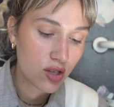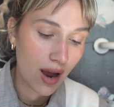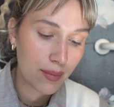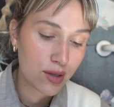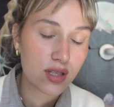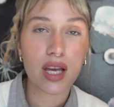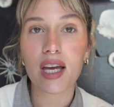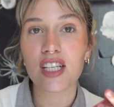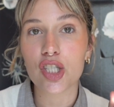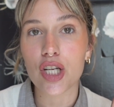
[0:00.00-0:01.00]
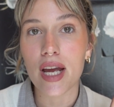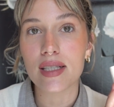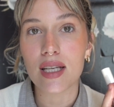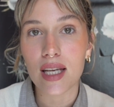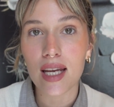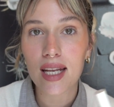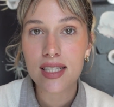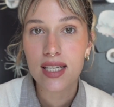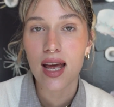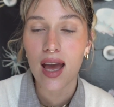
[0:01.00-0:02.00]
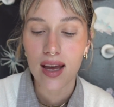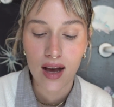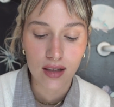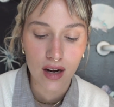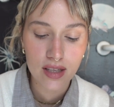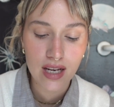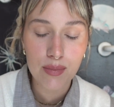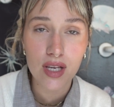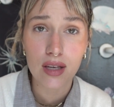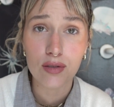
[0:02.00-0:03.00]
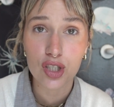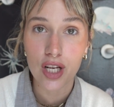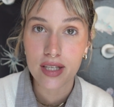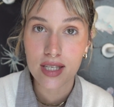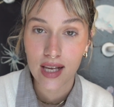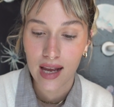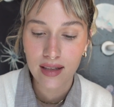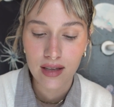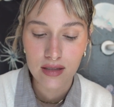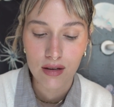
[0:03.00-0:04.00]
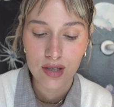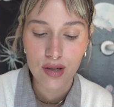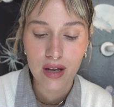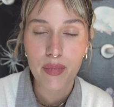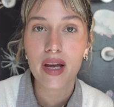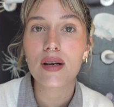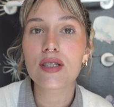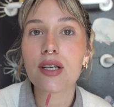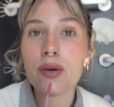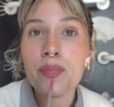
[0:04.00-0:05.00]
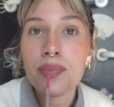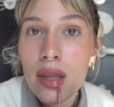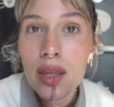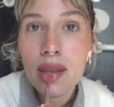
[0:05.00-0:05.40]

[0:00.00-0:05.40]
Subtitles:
So I'm using it in shade Tahiti today. A lot of the times I use shade Saint. That's also like my go-to.